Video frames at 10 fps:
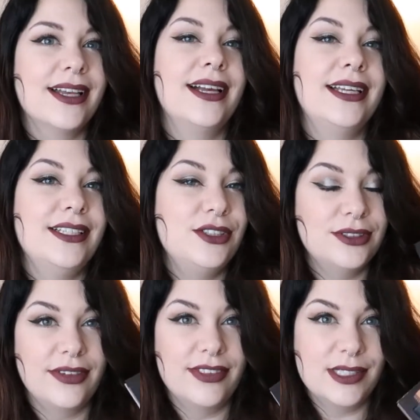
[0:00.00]
I
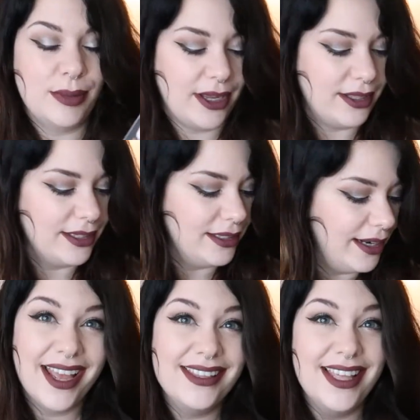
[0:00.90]
do love this palette.
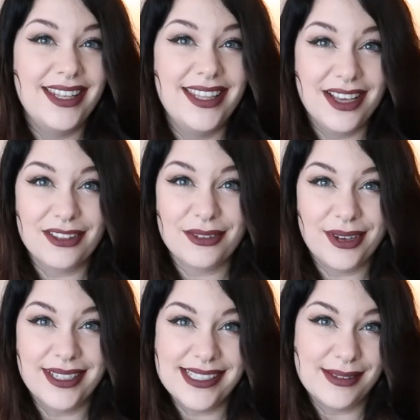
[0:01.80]
And then the other
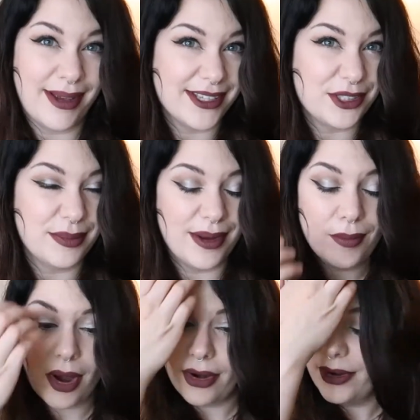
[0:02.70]
one is the Master by
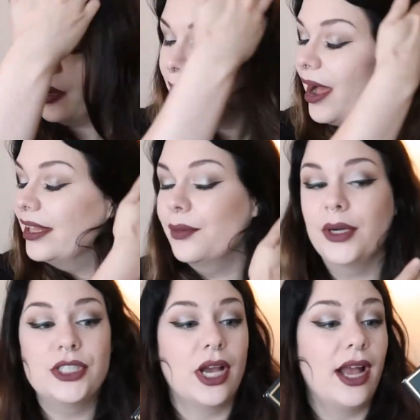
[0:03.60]
Mario palette,
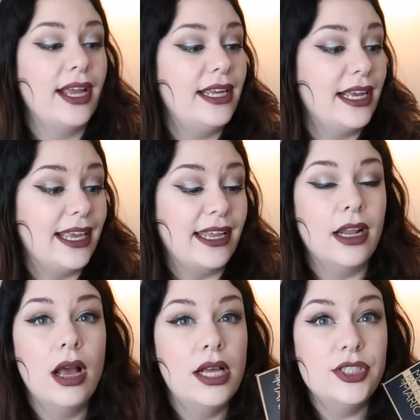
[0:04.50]
which I,
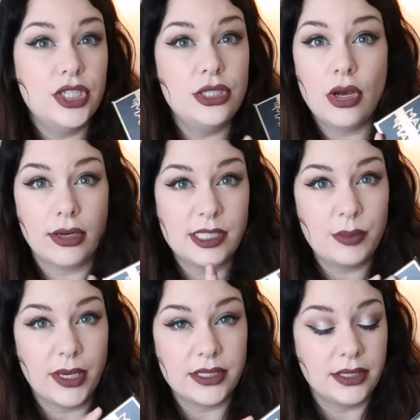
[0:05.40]
again, did not
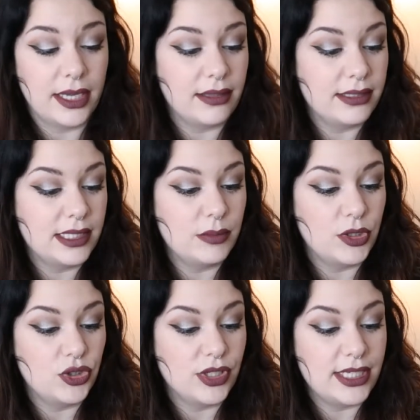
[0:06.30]
expect to like this as
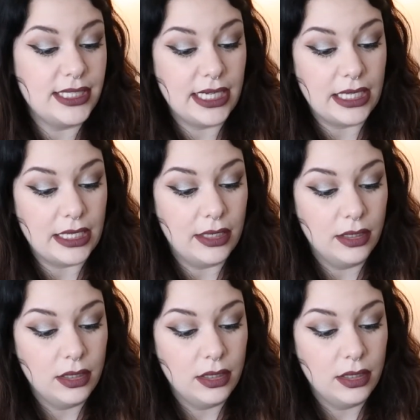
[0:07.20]
much as I did.